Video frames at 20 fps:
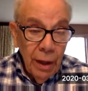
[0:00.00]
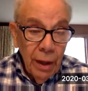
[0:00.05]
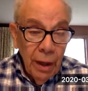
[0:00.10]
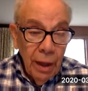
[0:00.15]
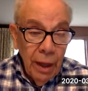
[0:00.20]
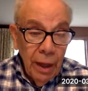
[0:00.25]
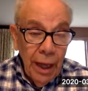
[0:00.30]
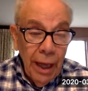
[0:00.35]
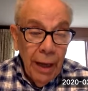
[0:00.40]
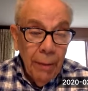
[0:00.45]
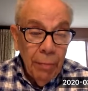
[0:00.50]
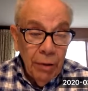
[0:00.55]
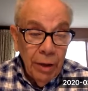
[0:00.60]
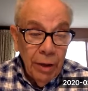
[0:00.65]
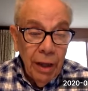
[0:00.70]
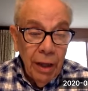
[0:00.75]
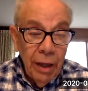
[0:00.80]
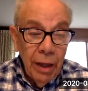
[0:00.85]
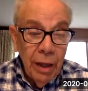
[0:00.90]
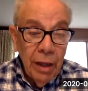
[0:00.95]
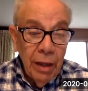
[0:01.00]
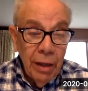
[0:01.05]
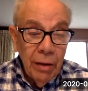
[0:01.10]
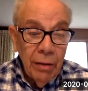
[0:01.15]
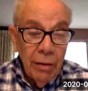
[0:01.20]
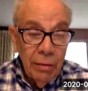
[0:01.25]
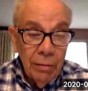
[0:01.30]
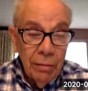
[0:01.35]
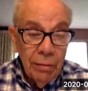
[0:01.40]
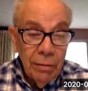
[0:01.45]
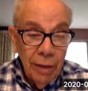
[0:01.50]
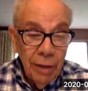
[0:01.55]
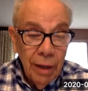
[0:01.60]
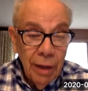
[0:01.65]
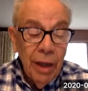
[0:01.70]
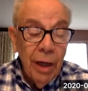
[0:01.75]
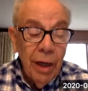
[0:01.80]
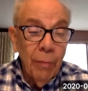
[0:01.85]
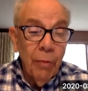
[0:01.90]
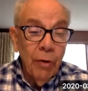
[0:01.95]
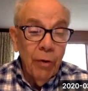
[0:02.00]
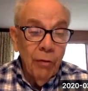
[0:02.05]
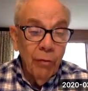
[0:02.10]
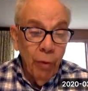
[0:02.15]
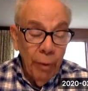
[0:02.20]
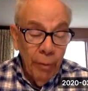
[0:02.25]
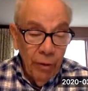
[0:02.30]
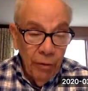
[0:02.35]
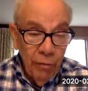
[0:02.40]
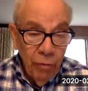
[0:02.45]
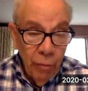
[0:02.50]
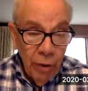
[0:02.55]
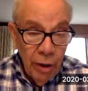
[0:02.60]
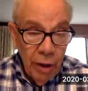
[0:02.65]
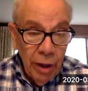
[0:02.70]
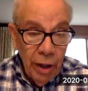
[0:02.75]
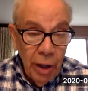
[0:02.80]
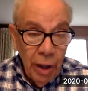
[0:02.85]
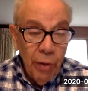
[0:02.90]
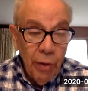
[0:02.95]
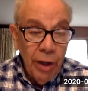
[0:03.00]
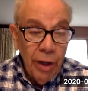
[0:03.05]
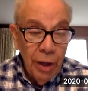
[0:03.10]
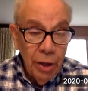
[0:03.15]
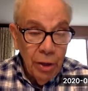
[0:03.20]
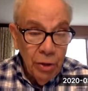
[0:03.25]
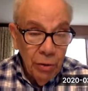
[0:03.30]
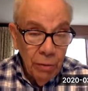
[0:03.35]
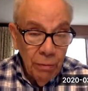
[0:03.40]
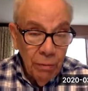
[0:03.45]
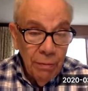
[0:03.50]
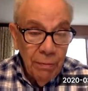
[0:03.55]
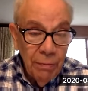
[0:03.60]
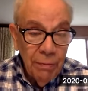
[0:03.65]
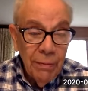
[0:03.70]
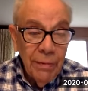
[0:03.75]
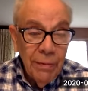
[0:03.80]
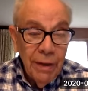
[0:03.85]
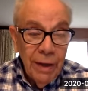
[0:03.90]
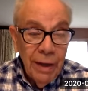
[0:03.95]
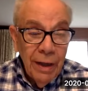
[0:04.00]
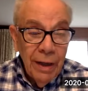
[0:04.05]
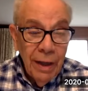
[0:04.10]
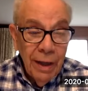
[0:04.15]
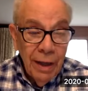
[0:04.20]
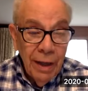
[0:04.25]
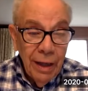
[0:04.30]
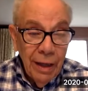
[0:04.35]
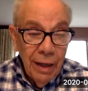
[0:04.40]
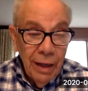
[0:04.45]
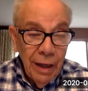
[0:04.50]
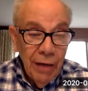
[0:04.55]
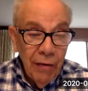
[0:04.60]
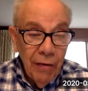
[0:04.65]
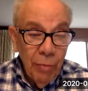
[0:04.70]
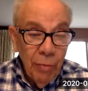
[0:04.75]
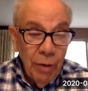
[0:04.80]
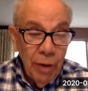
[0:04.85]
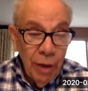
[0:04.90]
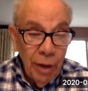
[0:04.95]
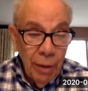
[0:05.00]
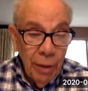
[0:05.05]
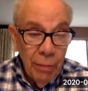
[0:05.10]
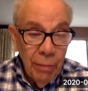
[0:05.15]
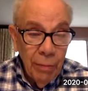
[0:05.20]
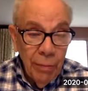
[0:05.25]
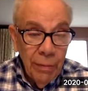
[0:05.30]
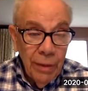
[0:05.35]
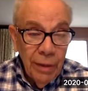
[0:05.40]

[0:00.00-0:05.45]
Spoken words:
And happily, a number of women from our congregation have become